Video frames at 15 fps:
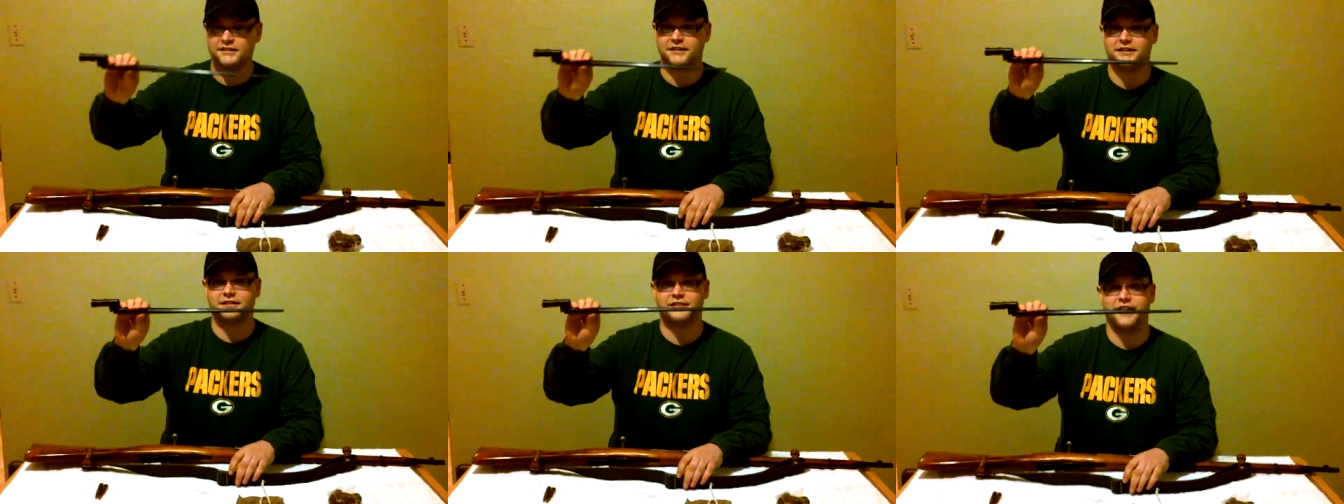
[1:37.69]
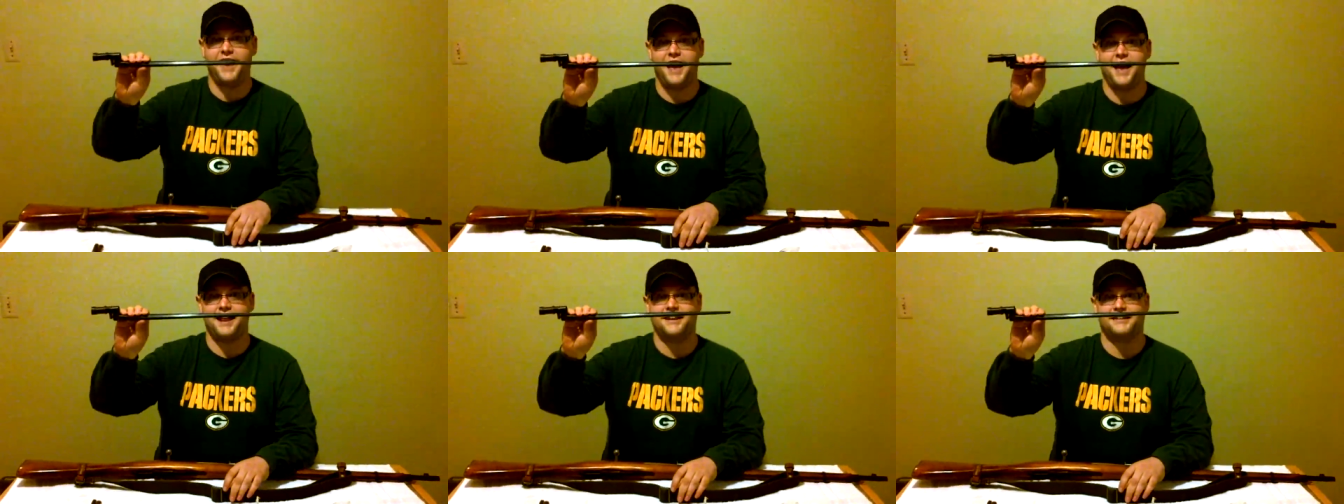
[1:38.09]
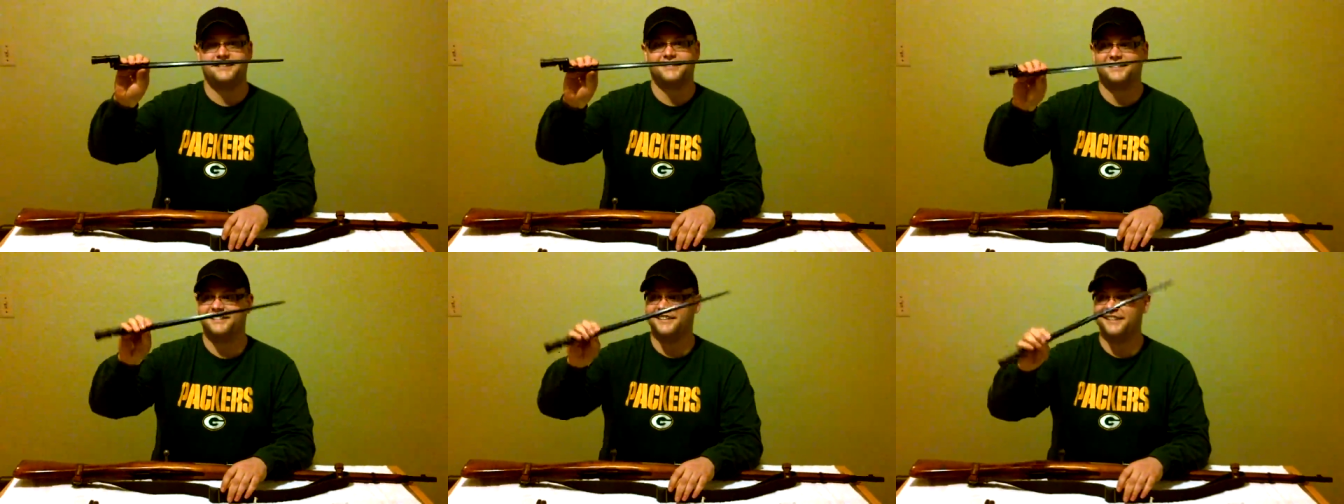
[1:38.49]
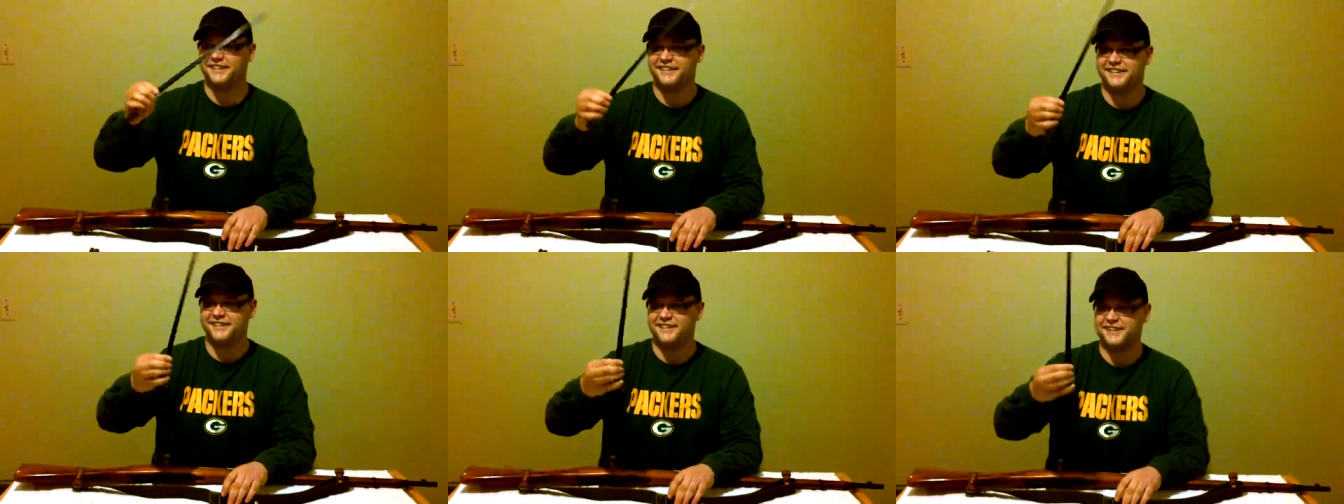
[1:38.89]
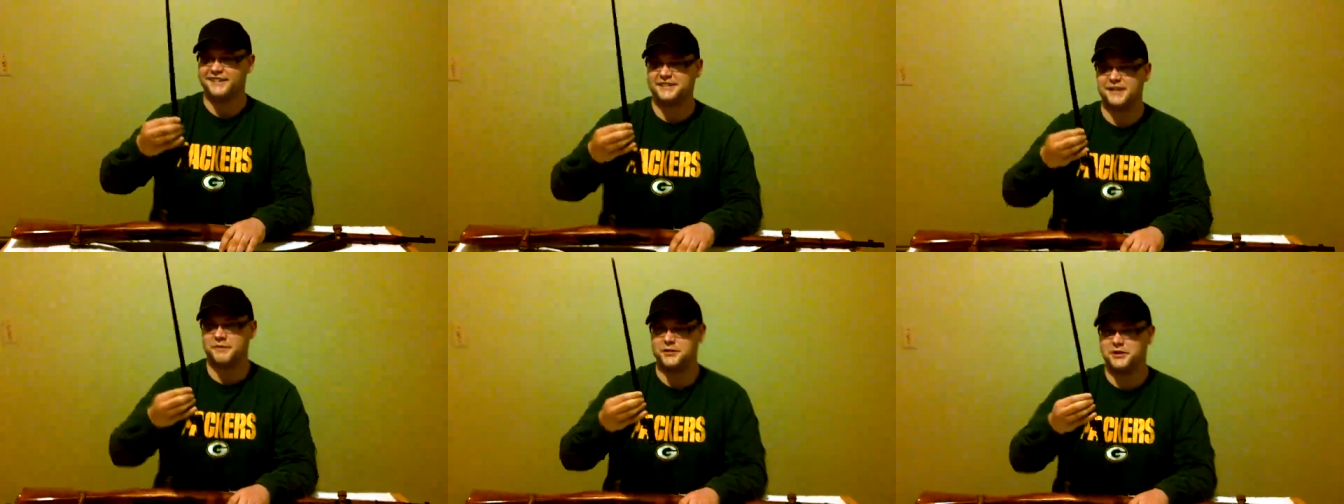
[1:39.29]
Look at that, huh?
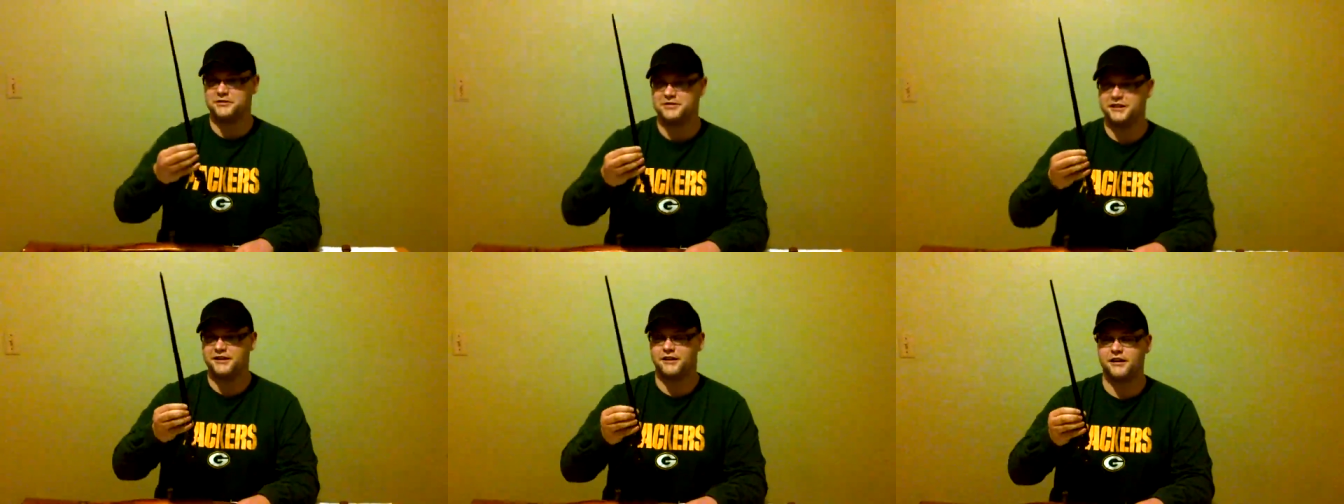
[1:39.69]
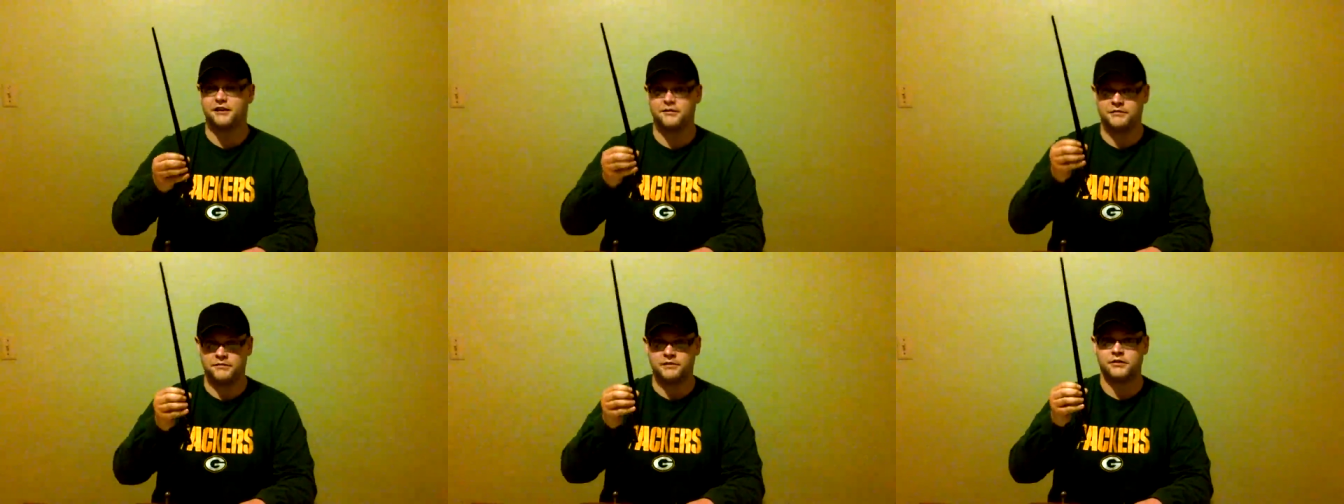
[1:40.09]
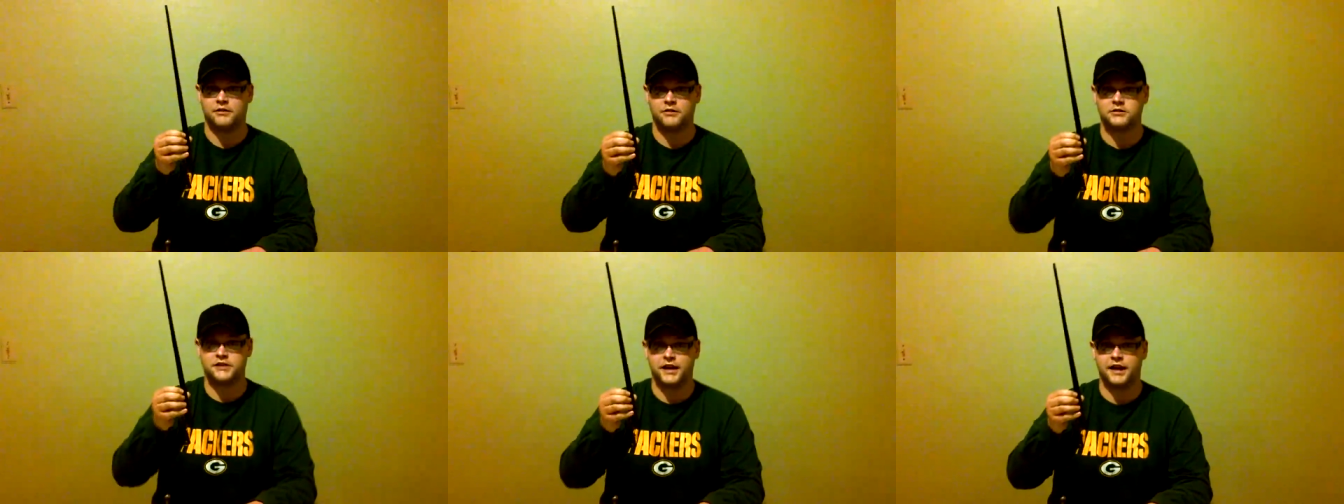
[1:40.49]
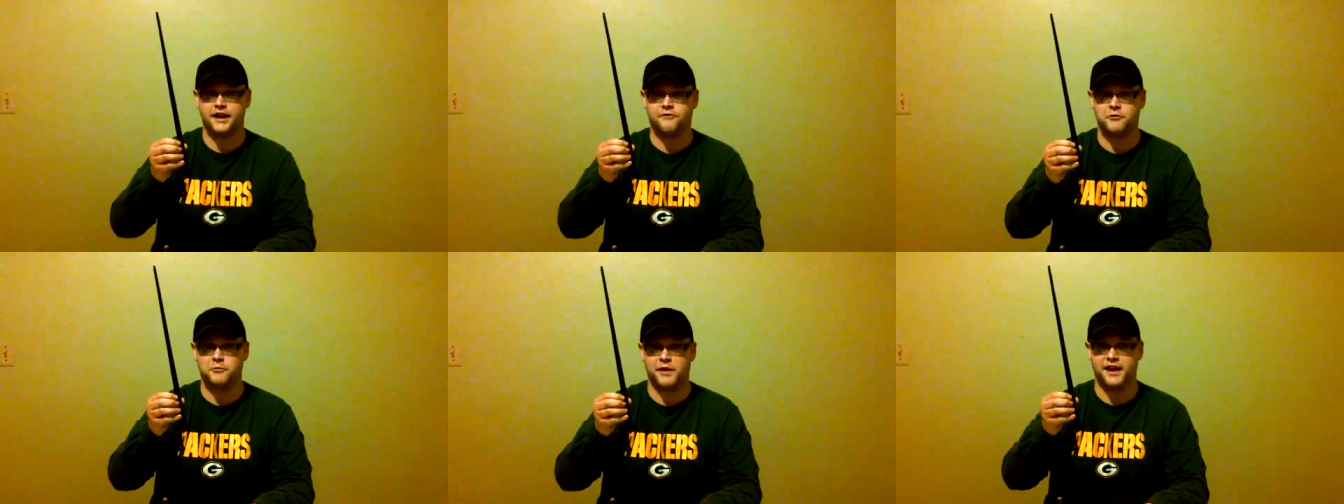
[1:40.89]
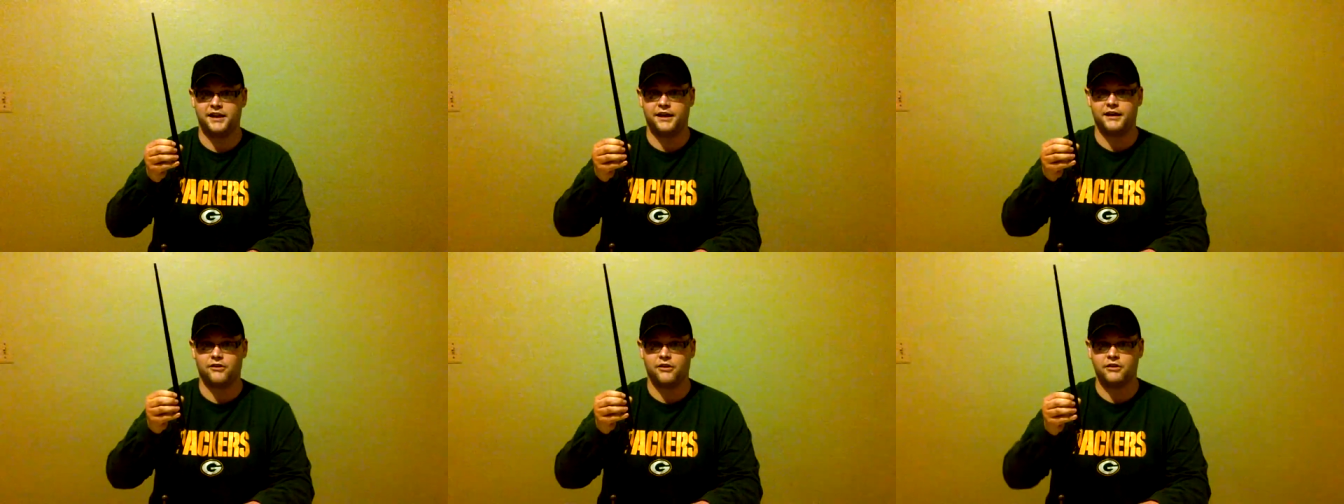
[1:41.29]
Anytime you go deer hunting, you always got to have your
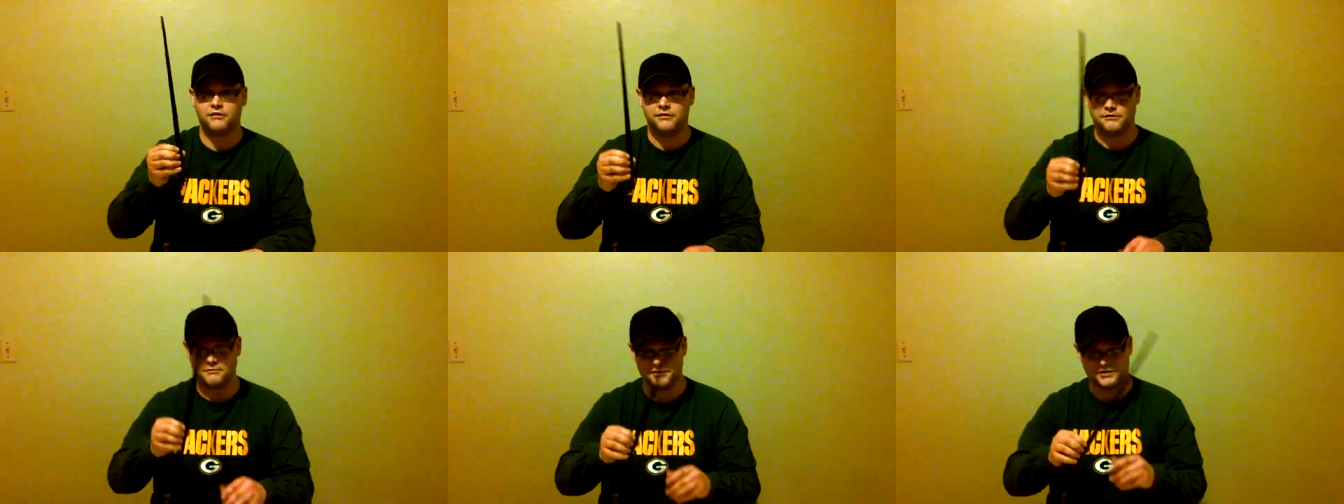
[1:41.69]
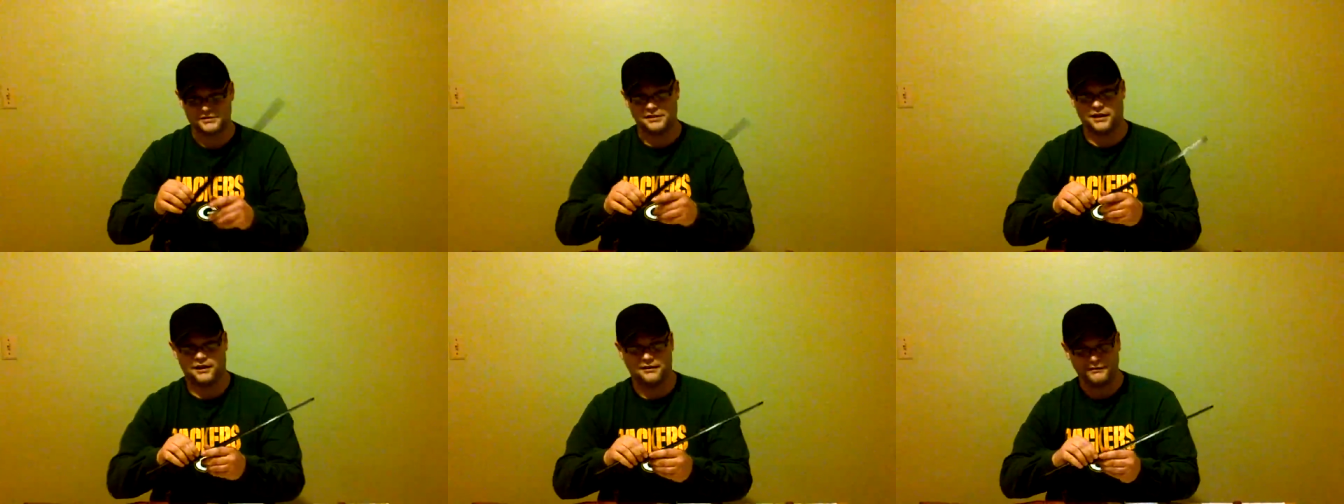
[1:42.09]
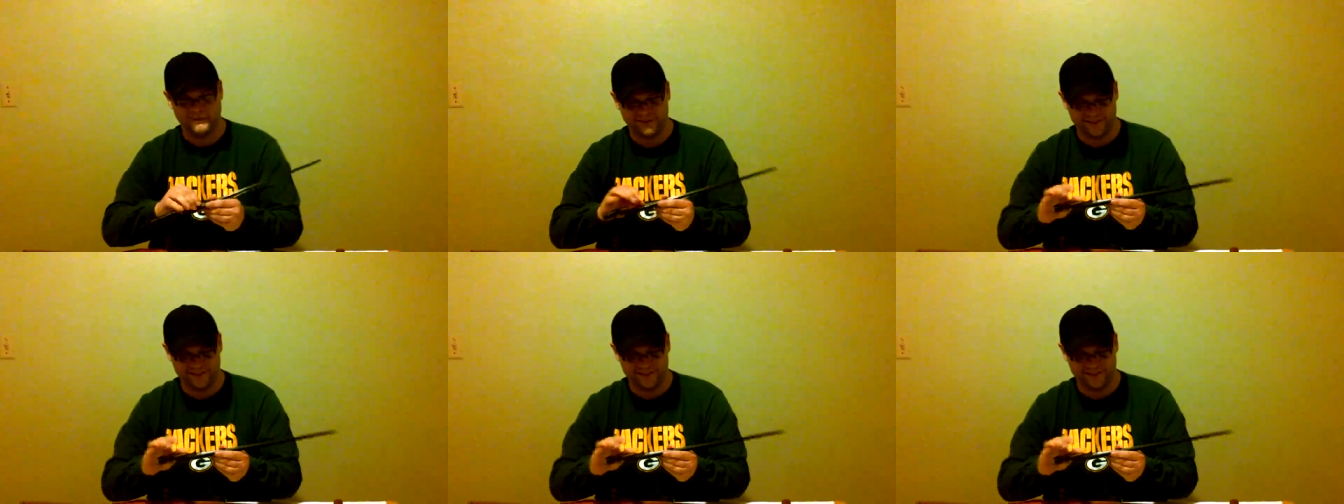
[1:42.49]
bayonet on. Just saying.